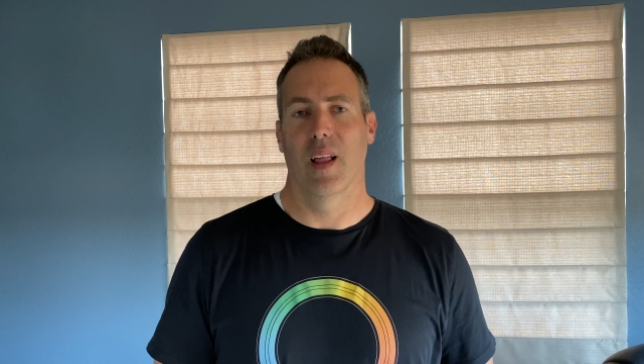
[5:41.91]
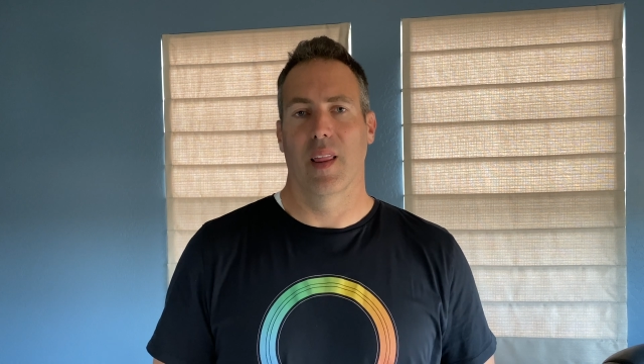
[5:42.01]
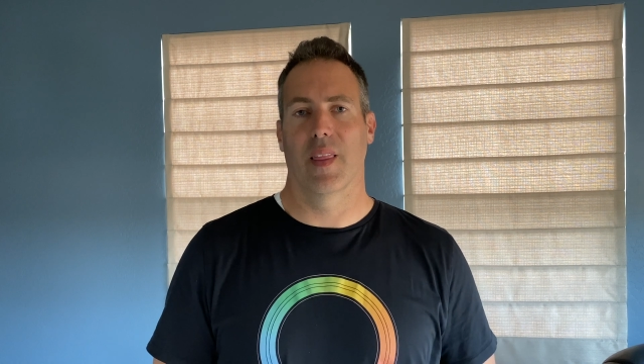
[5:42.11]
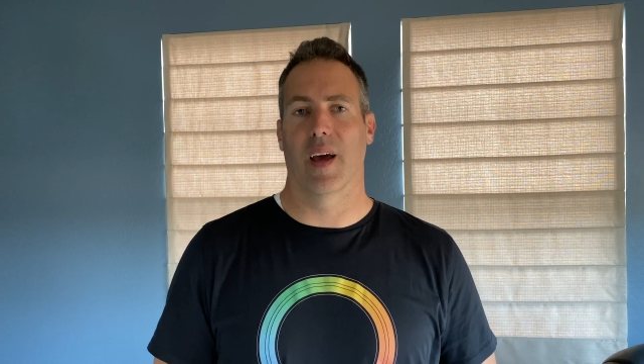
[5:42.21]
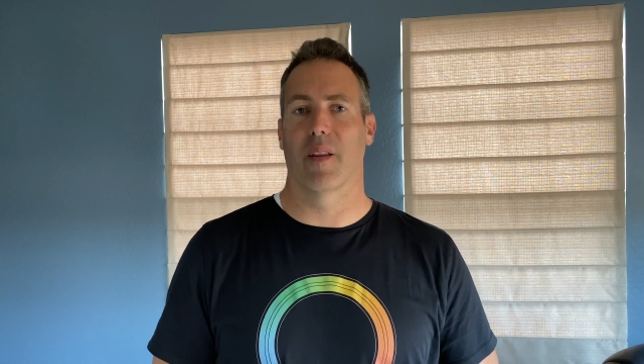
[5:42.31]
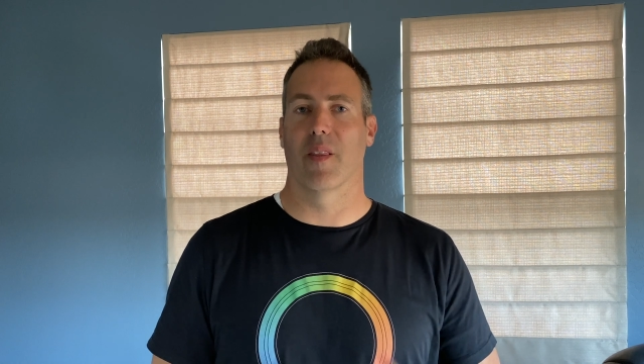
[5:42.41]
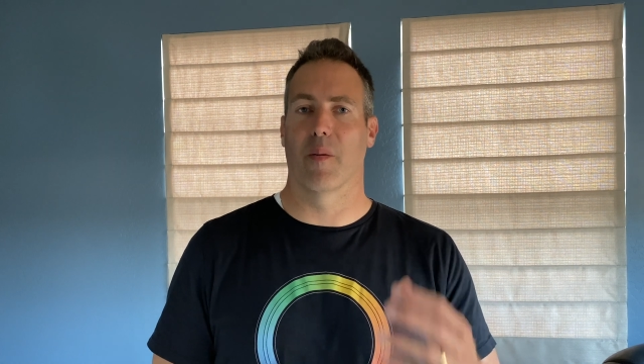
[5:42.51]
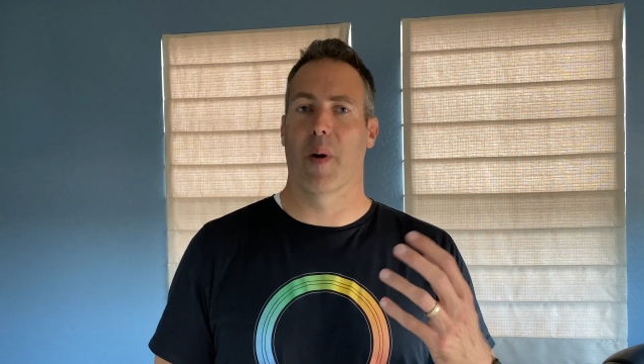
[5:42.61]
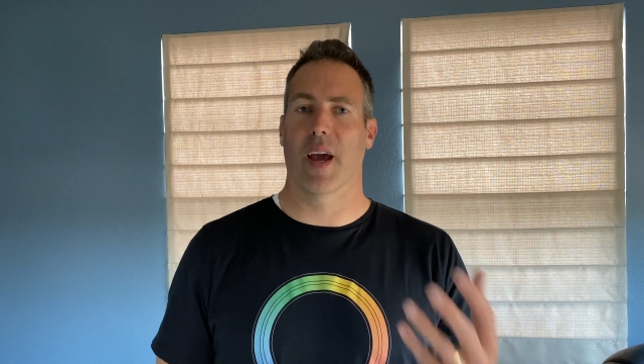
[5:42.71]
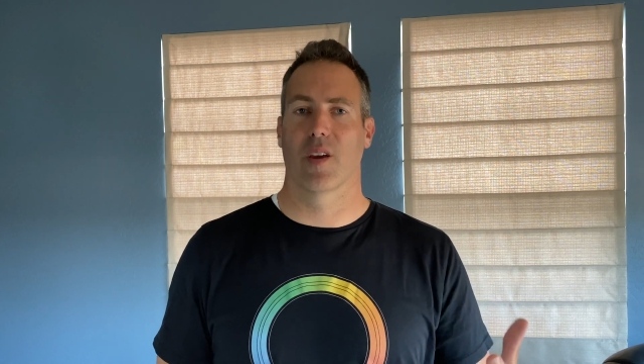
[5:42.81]
that the
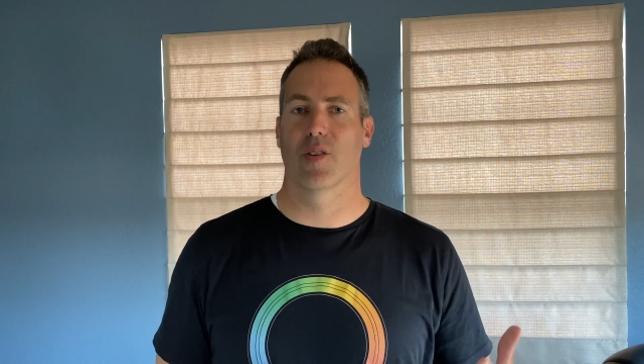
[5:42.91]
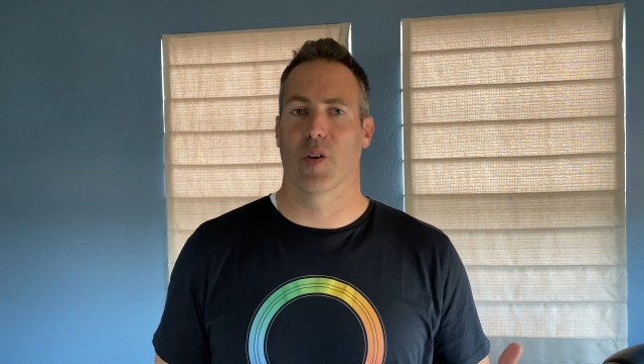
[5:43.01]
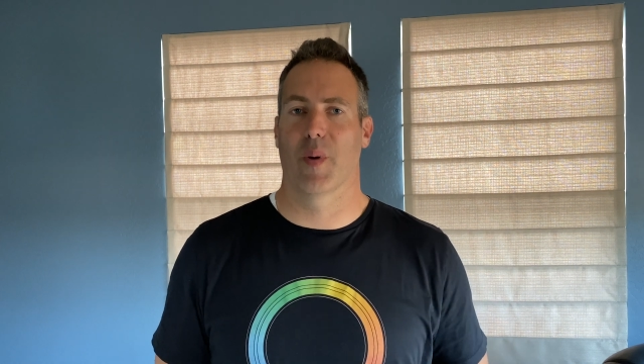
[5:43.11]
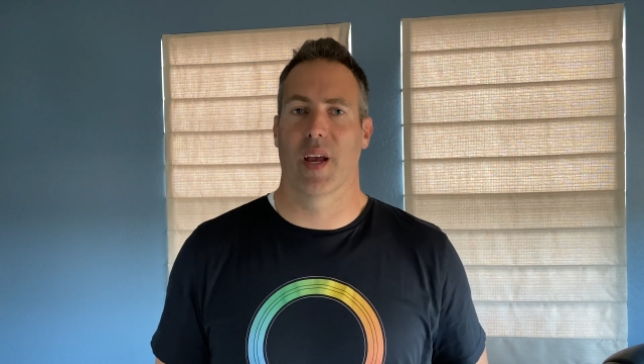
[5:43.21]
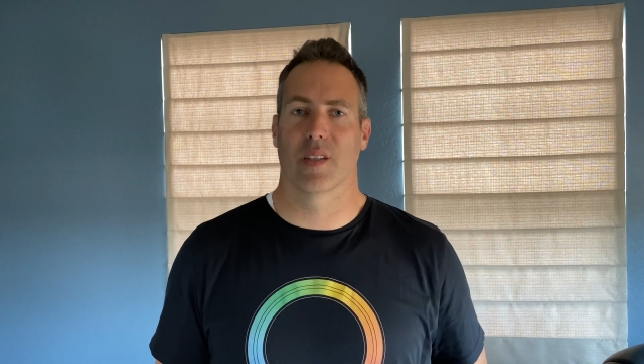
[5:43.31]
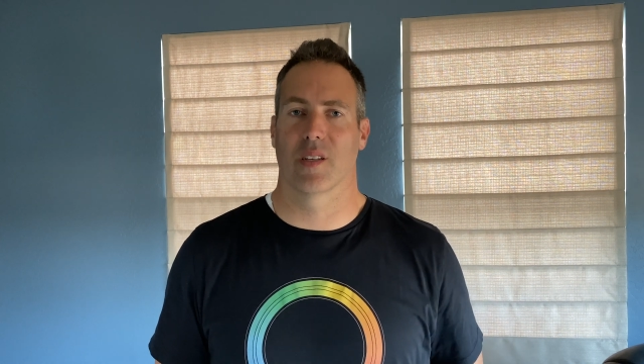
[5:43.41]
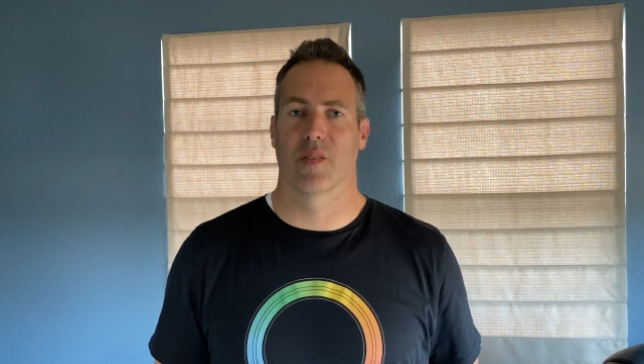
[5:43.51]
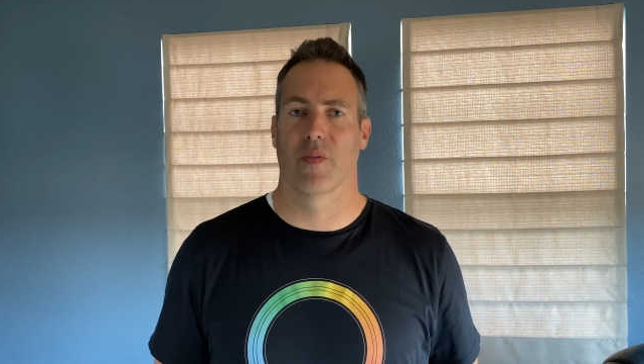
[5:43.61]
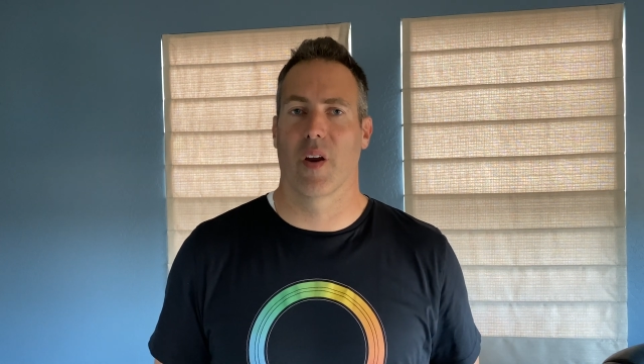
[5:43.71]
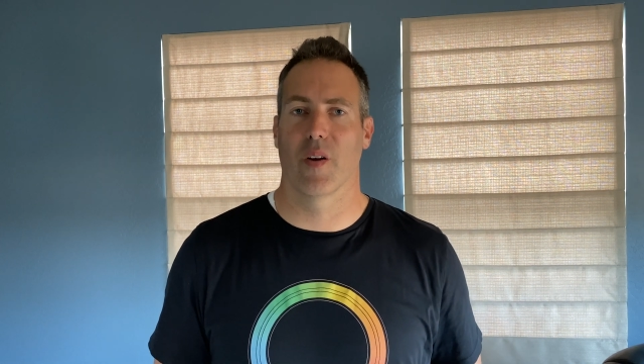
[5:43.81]
Mac user base is
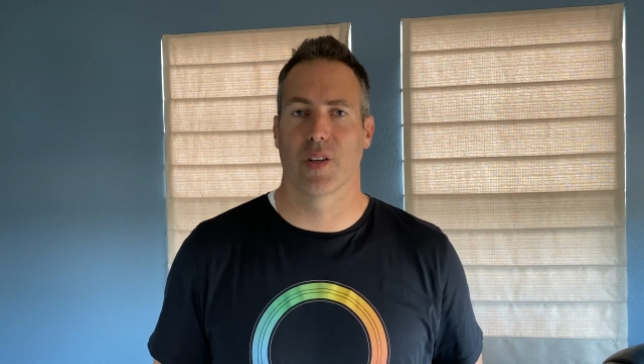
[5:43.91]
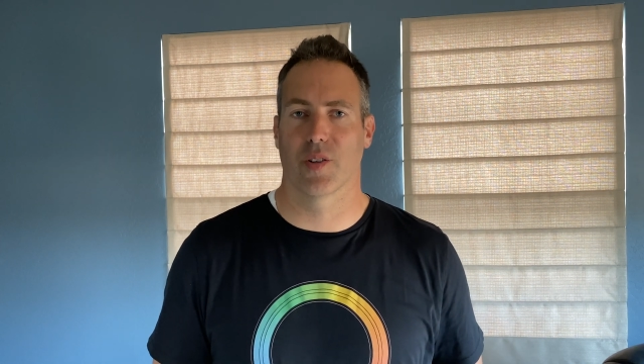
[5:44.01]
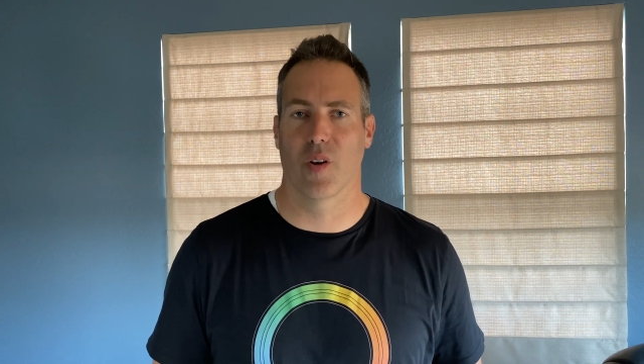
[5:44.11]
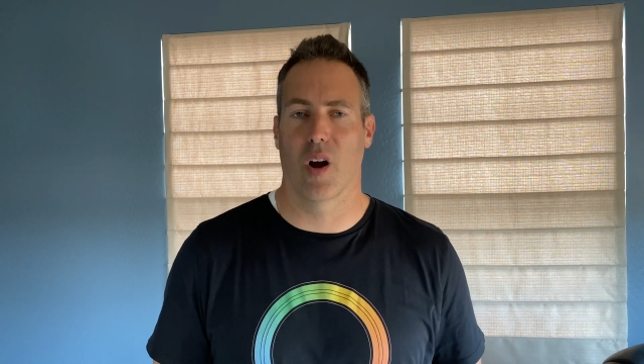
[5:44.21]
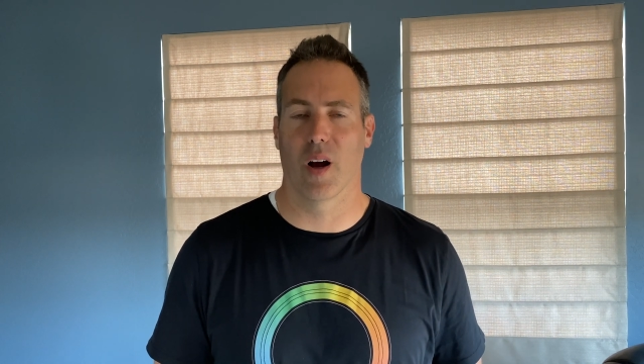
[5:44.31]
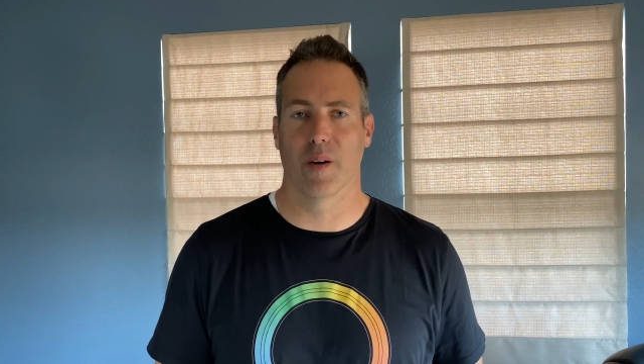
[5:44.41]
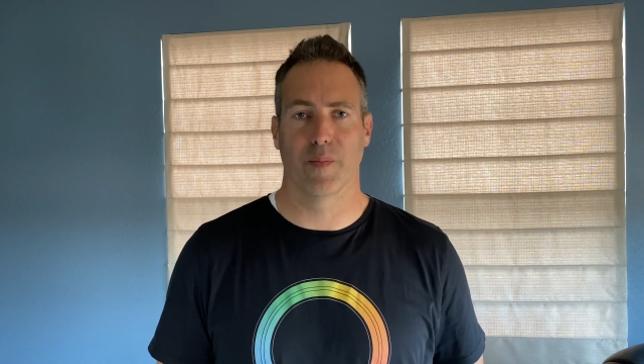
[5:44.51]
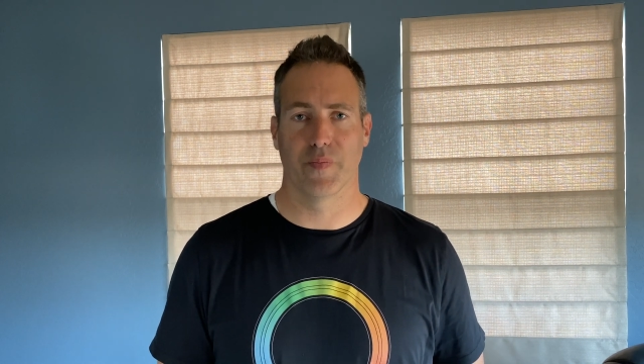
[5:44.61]
very strong